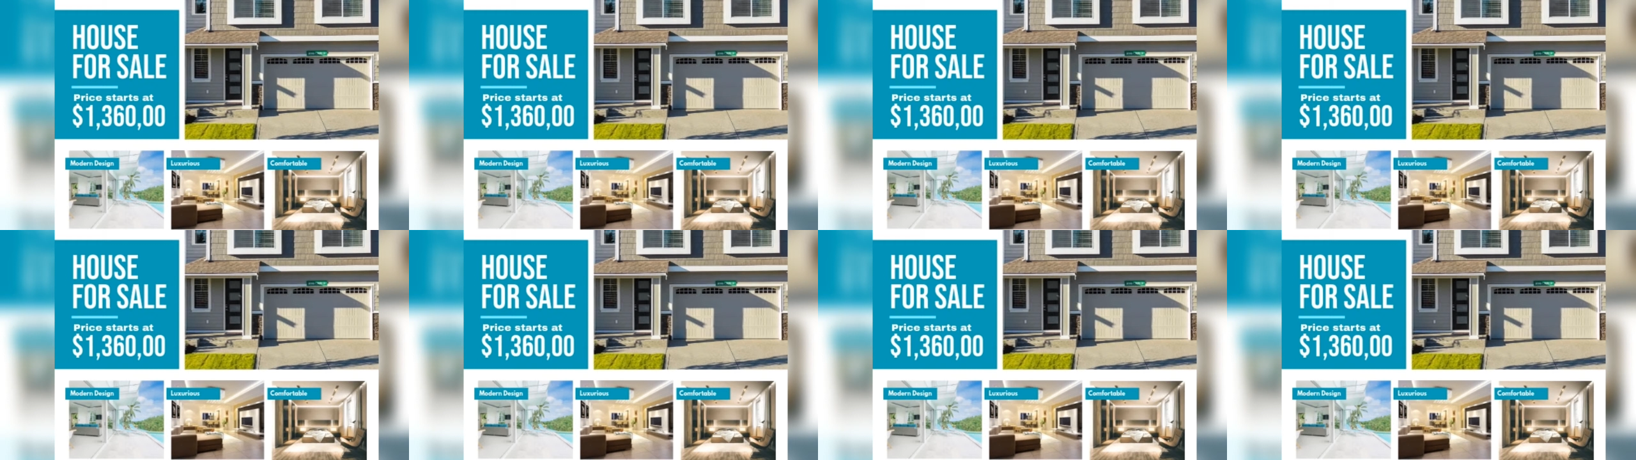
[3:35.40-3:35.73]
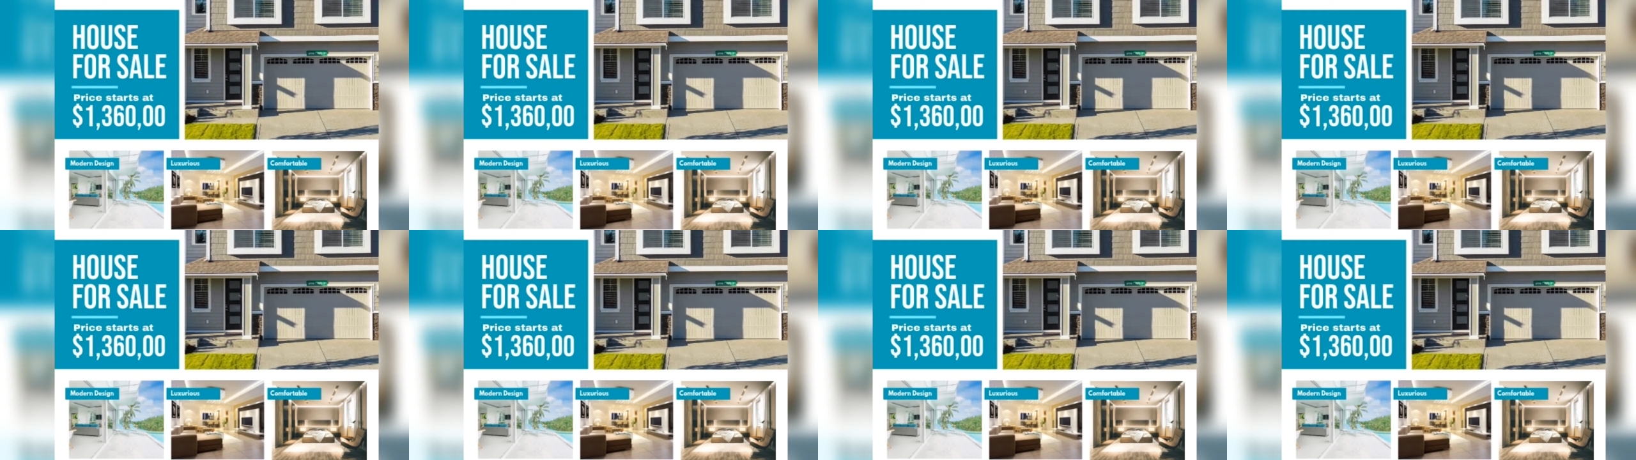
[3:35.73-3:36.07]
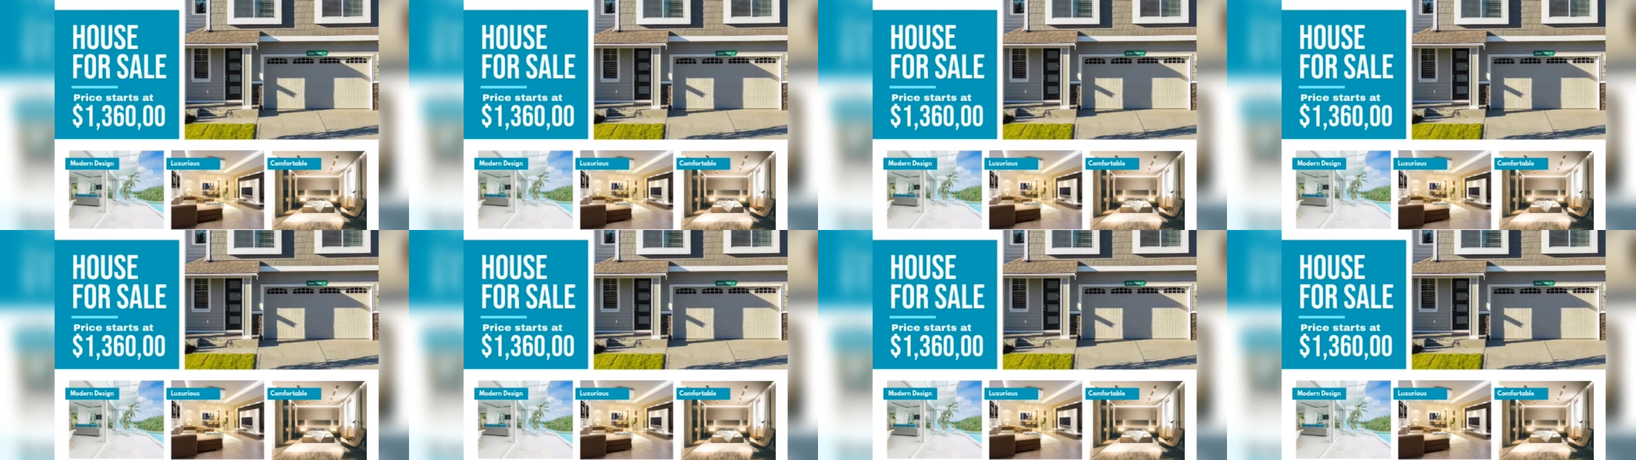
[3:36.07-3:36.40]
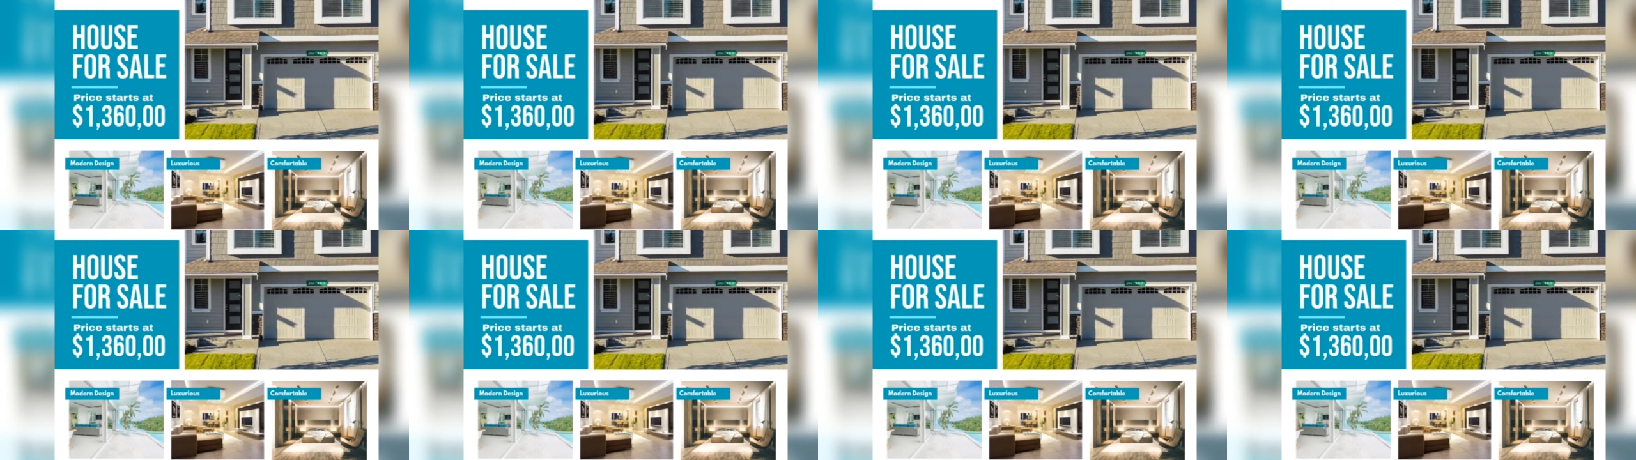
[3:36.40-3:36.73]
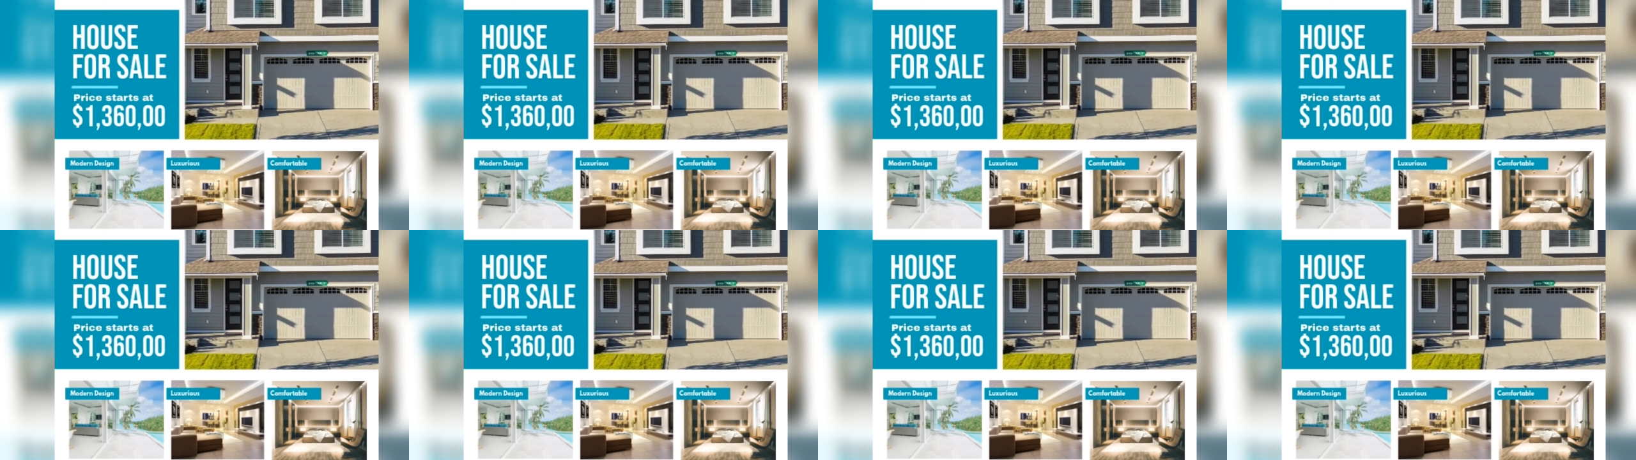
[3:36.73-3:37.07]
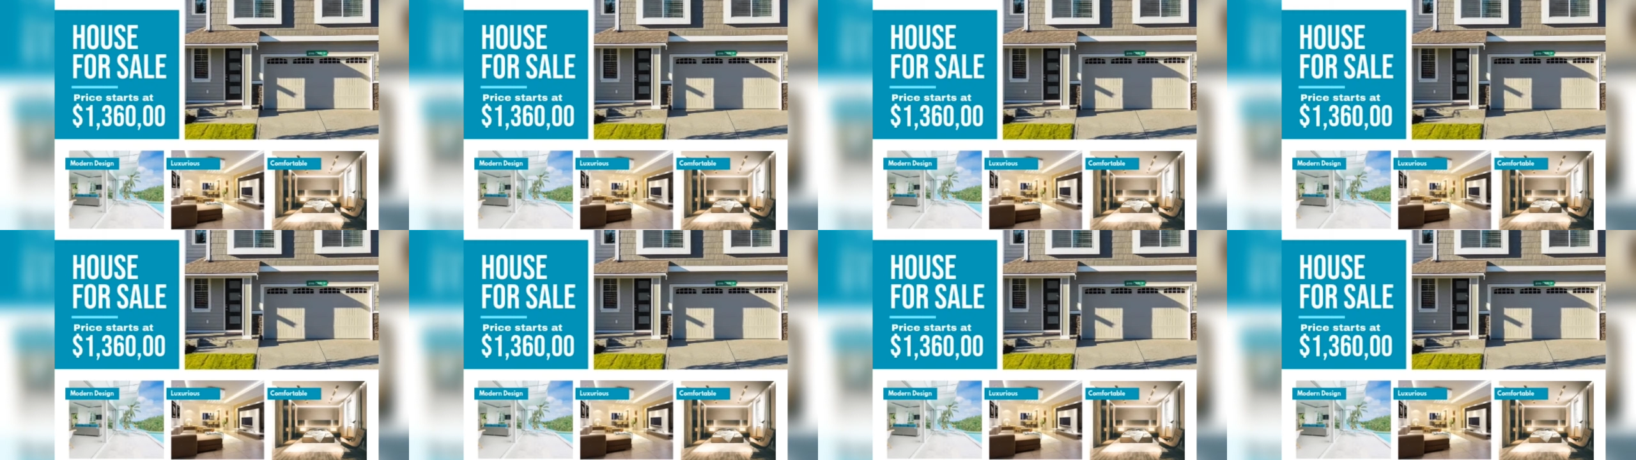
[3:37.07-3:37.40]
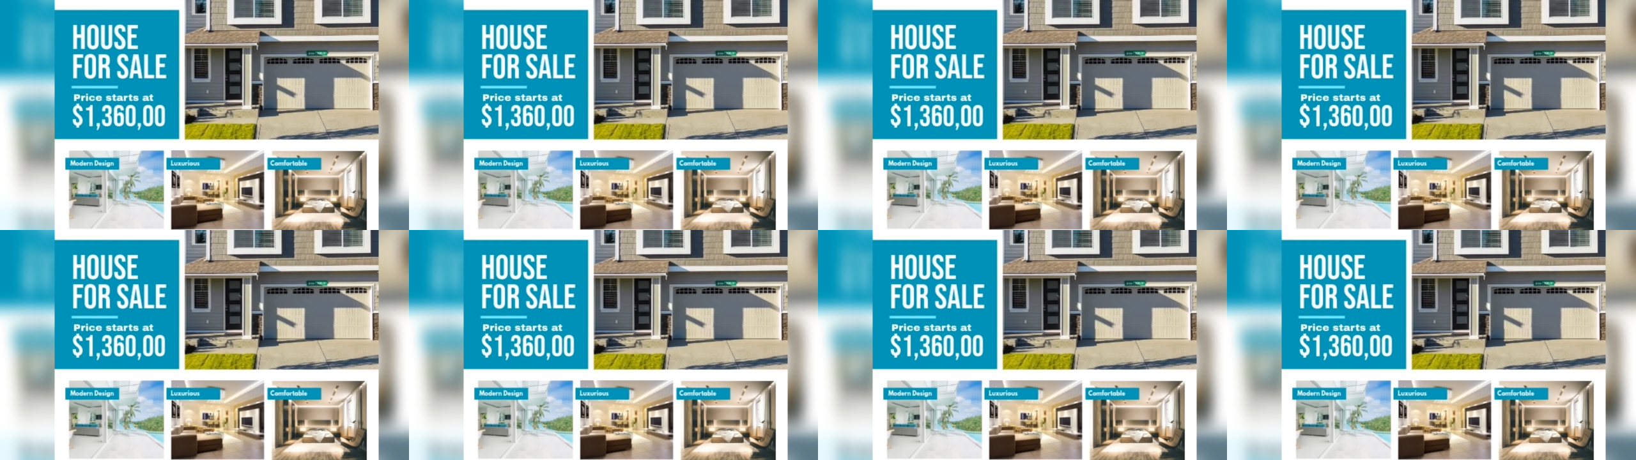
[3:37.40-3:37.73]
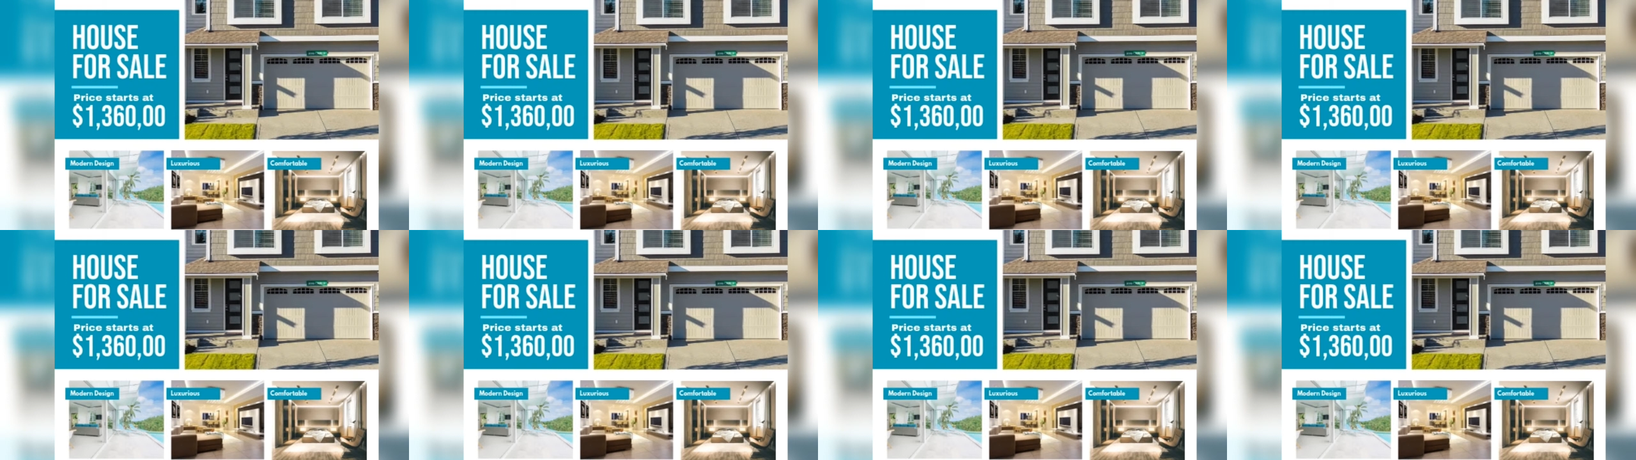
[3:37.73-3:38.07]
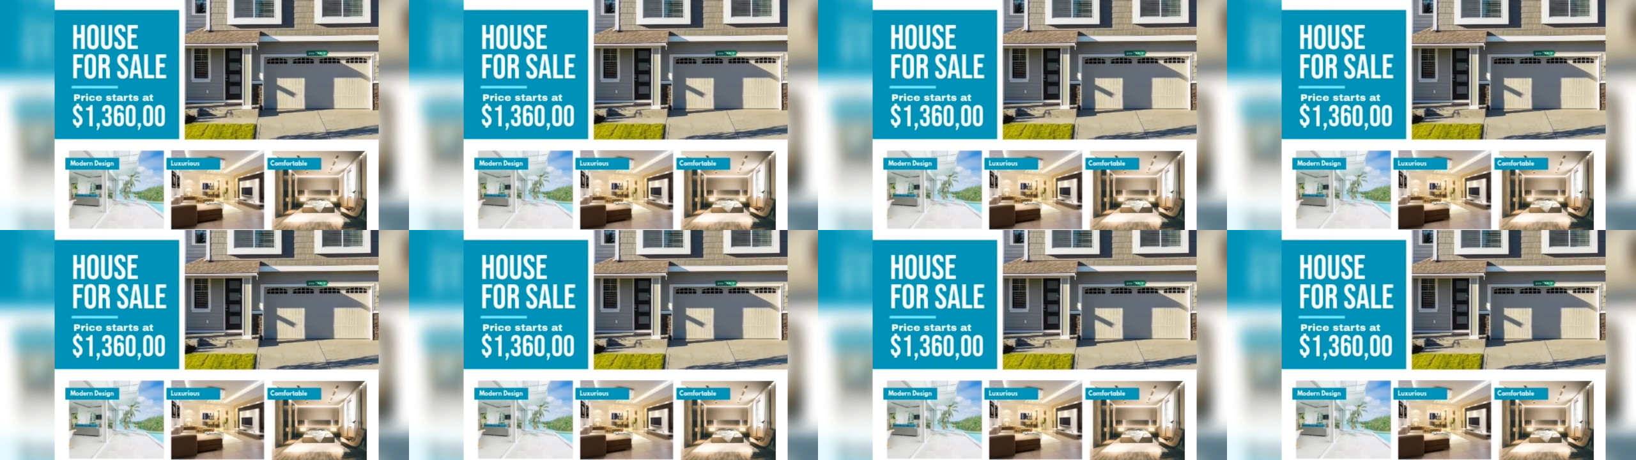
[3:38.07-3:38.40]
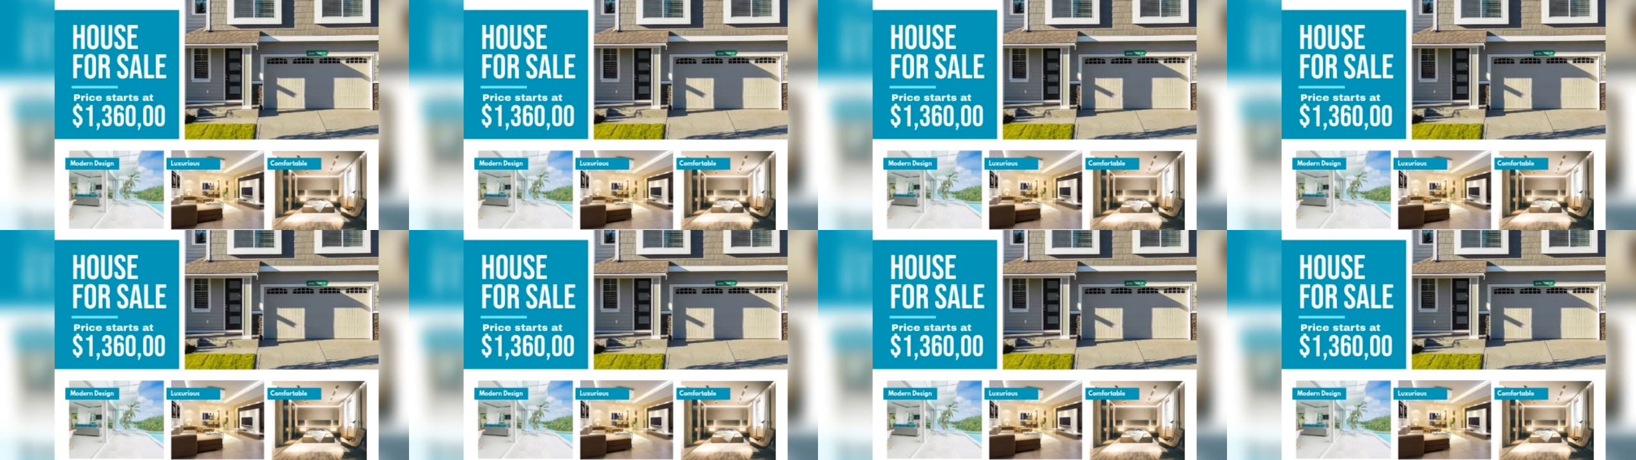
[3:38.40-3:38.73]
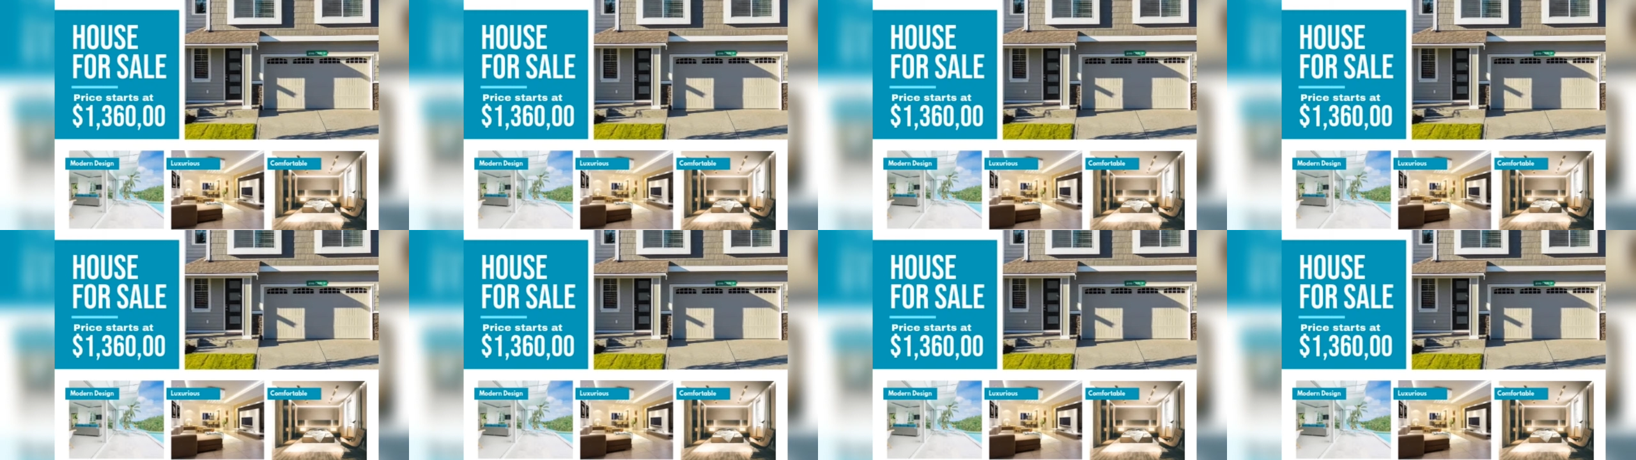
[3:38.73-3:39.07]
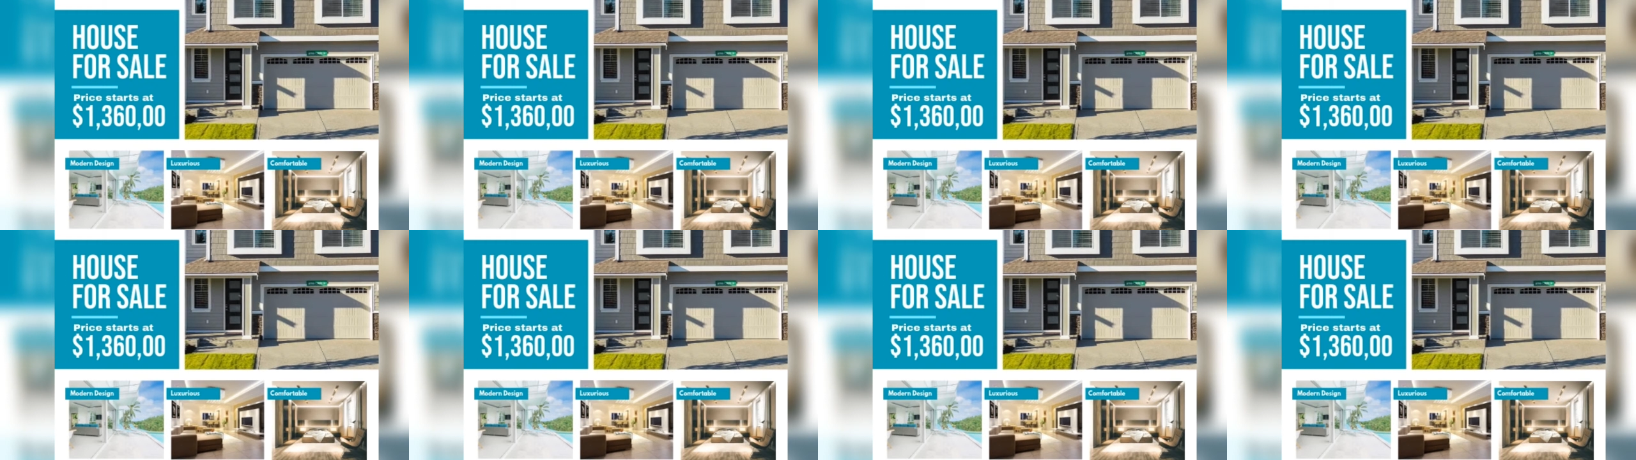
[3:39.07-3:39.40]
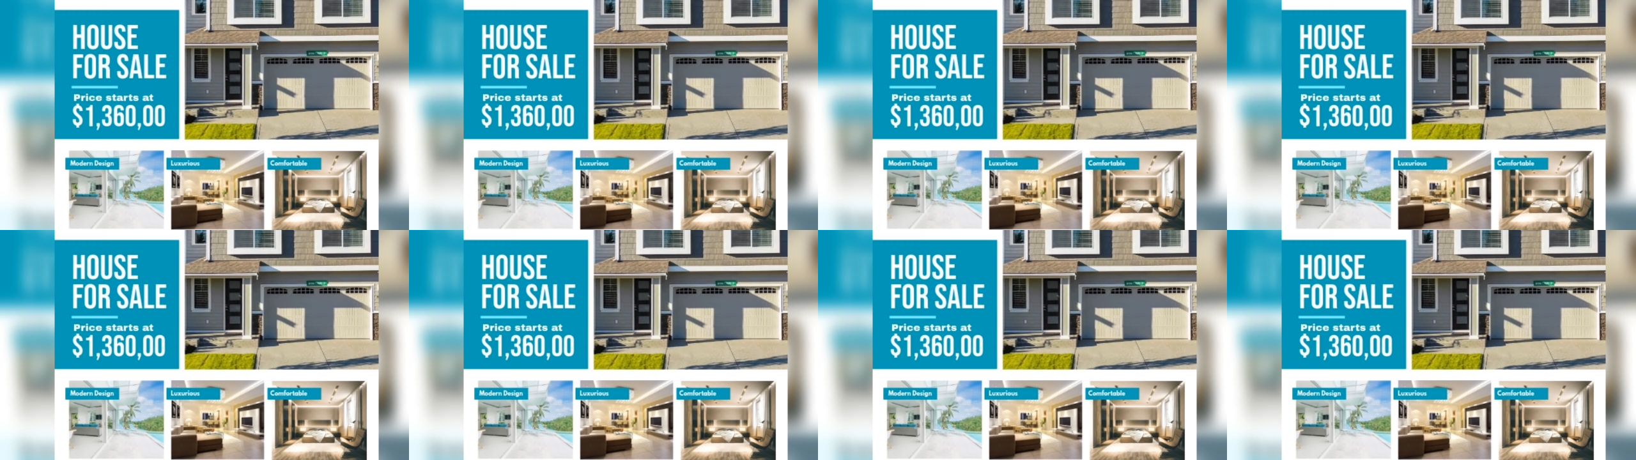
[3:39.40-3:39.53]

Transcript: Nobody's mouth can be seen.